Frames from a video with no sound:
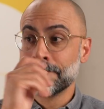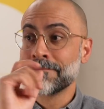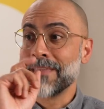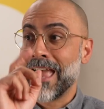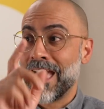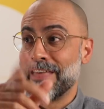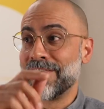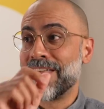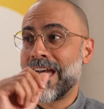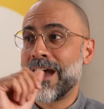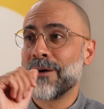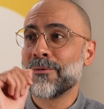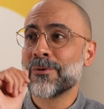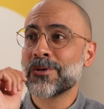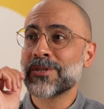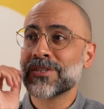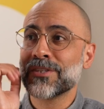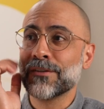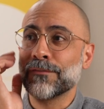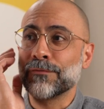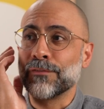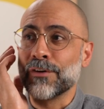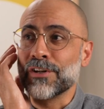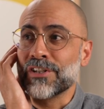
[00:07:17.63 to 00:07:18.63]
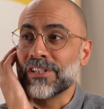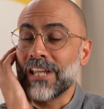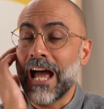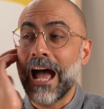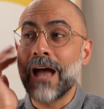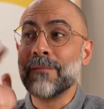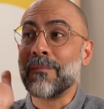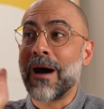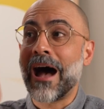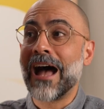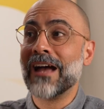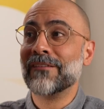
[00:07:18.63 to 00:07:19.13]
And that was the first
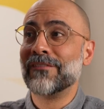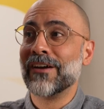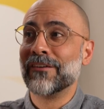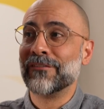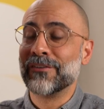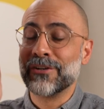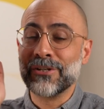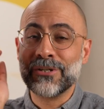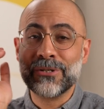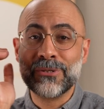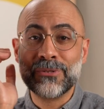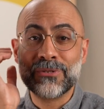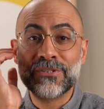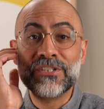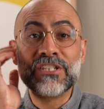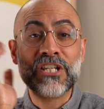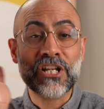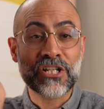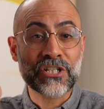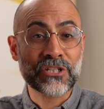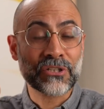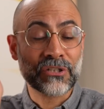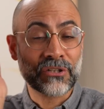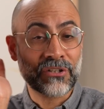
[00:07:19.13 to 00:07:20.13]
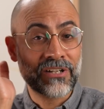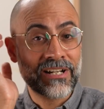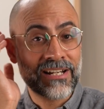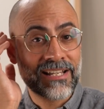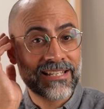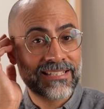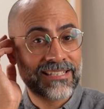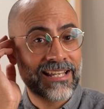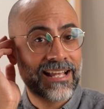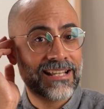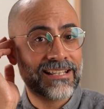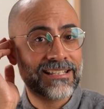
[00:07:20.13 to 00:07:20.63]
time I've ever used titular in a
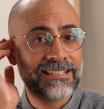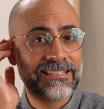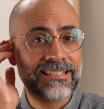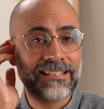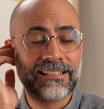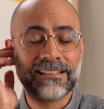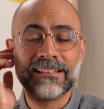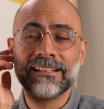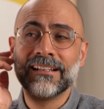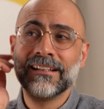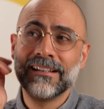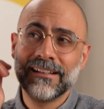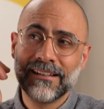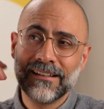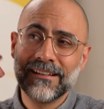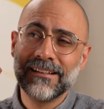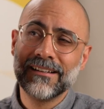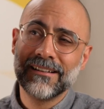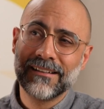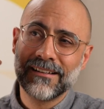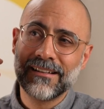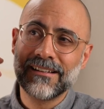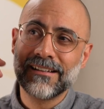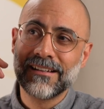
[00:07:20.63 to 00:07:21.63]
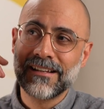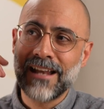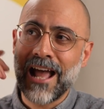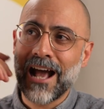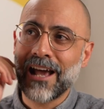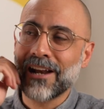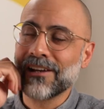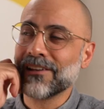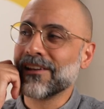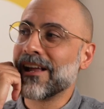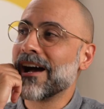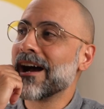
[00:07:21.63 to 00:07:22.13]
sentence, and not
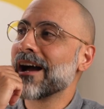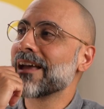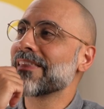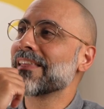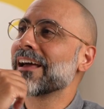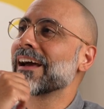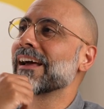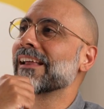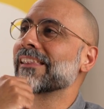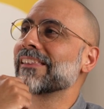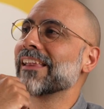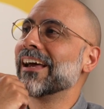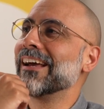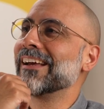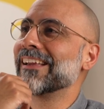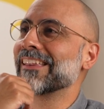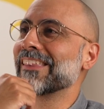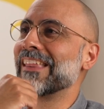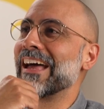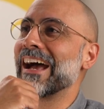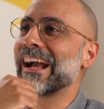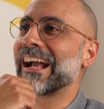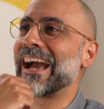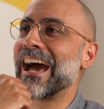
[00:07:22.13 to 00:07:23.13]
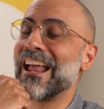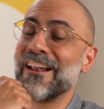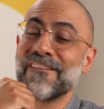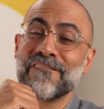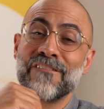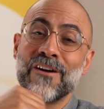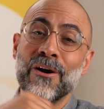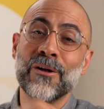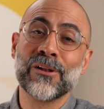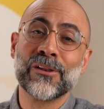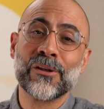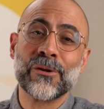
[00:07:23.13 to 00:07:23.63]
gonna lie, that kind of
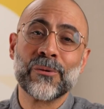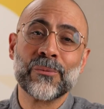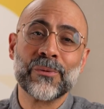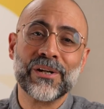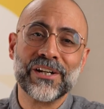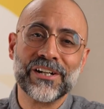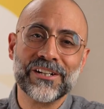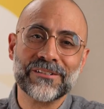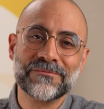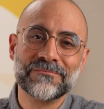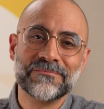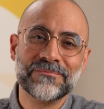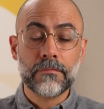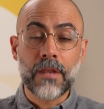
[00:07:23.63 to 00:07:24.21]
felt a little weird.